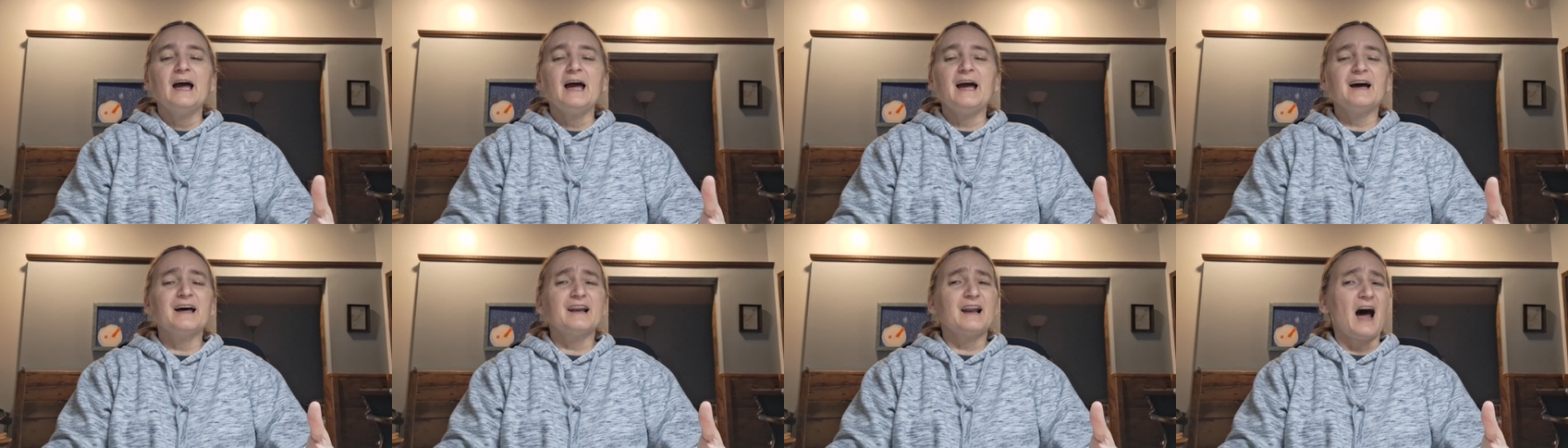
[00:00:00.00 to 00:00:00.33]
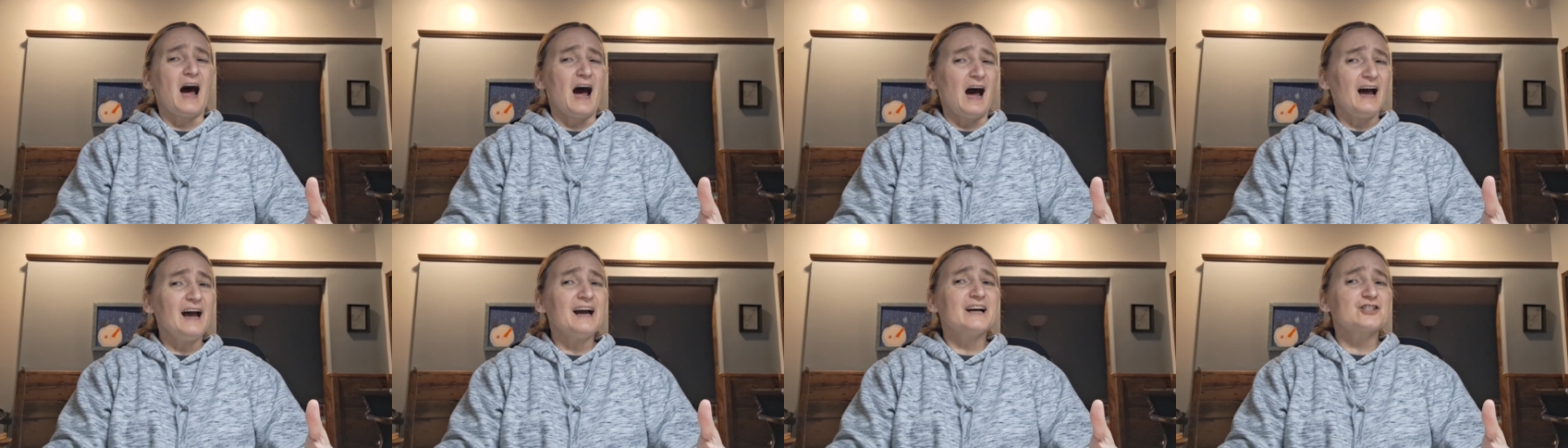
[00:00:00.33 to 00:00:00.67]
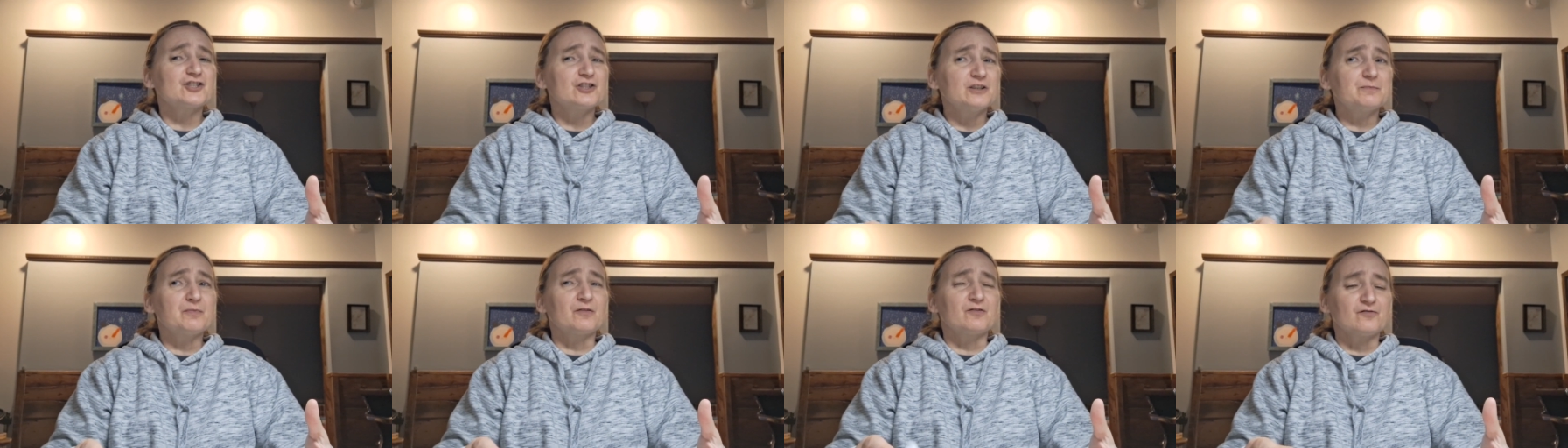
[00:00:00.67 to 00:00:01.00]
And I
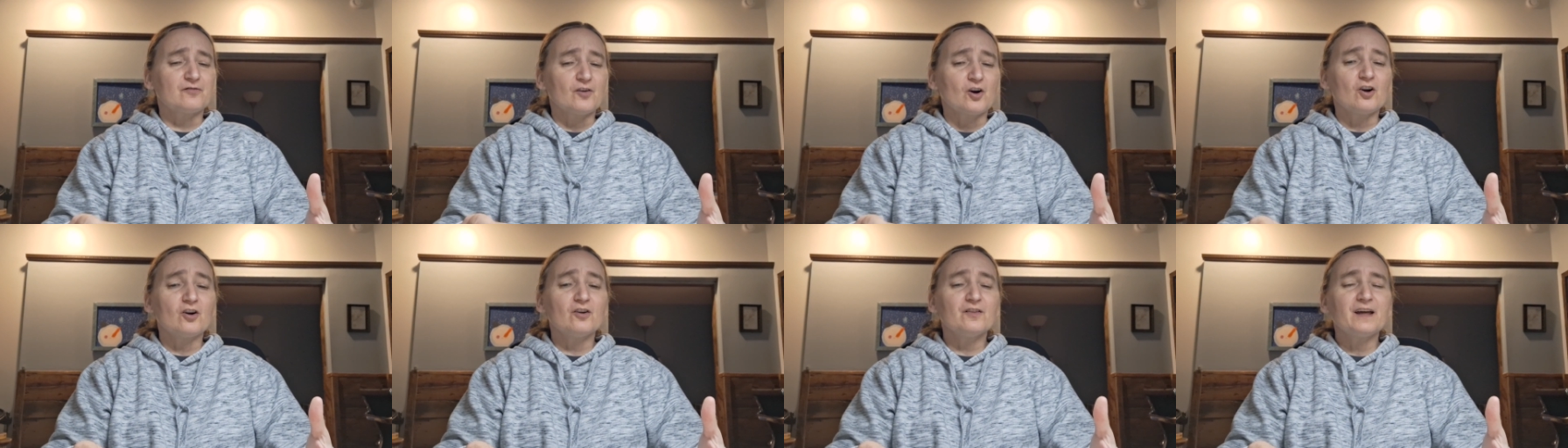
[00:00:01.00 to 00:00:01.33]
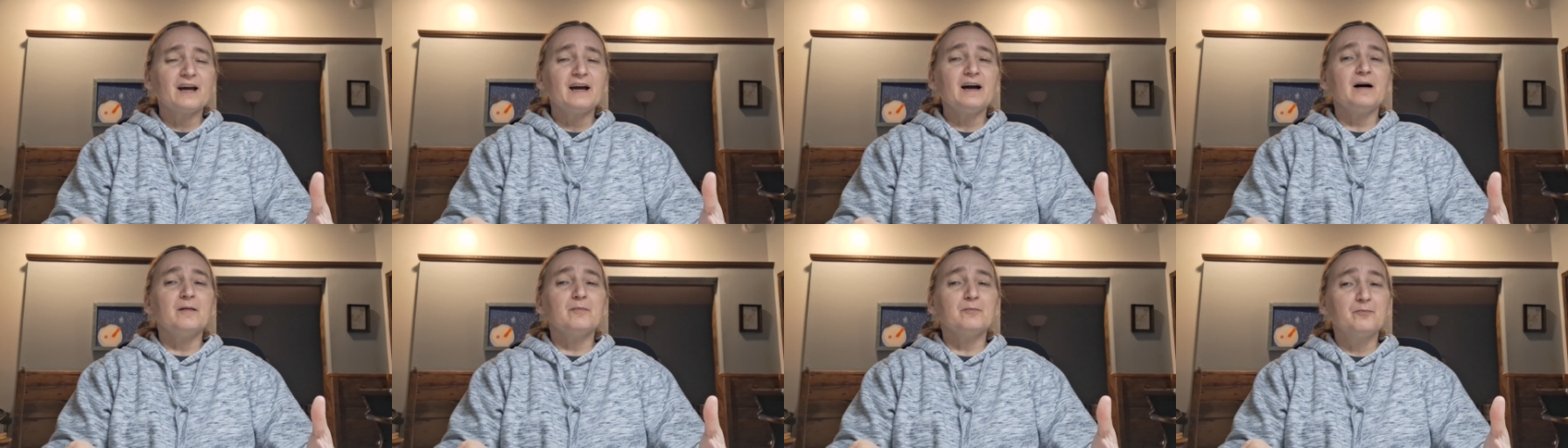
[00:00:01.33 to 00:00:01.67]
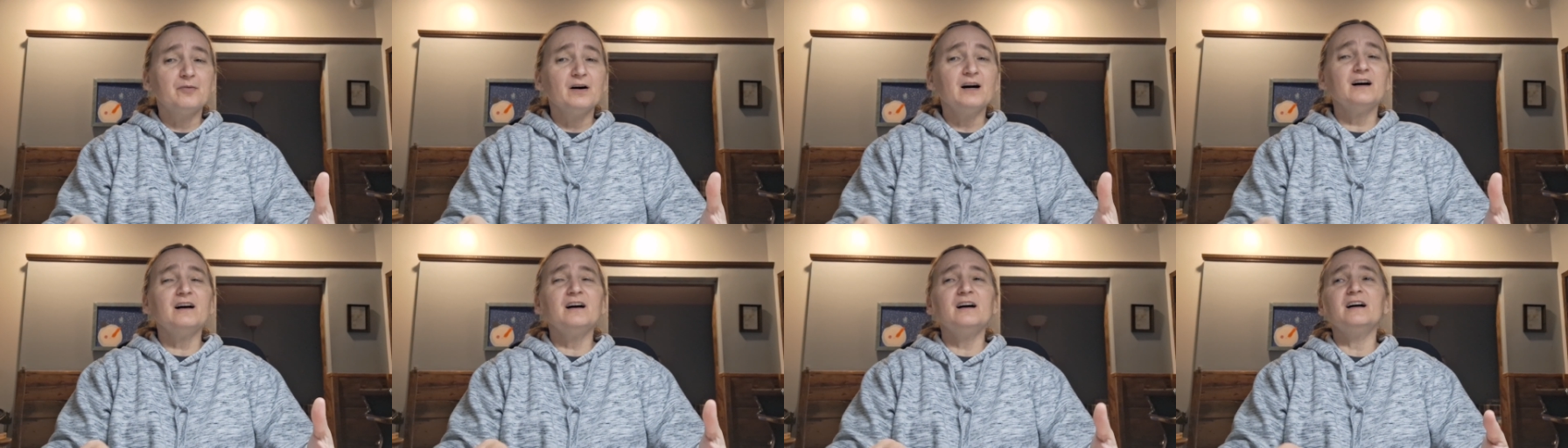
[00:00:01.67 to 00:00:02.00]
actually prefer that.
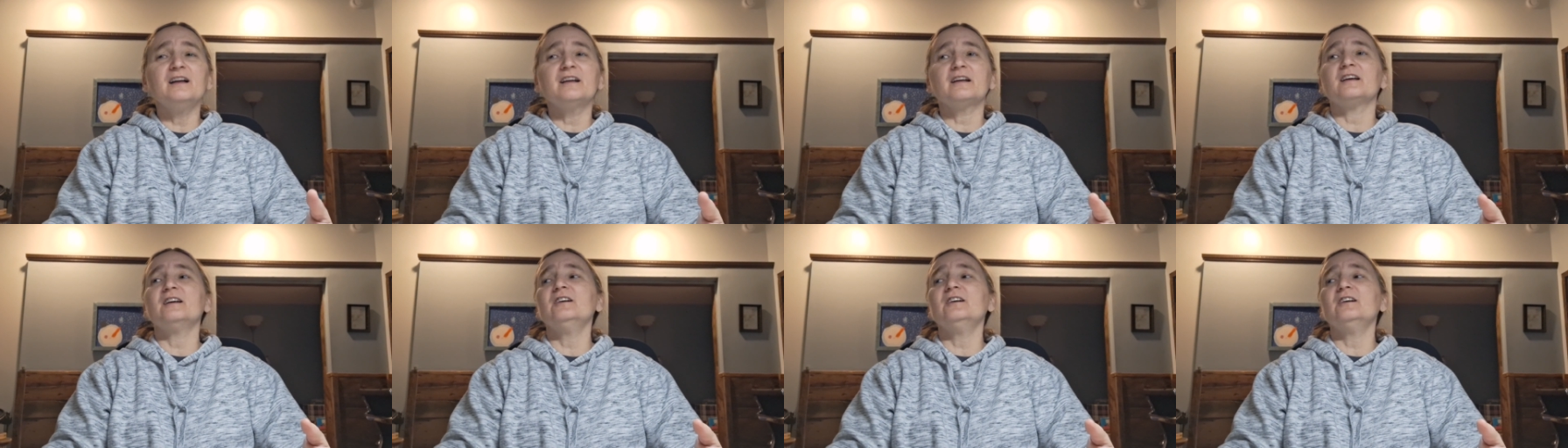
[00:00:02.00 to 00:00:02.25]
But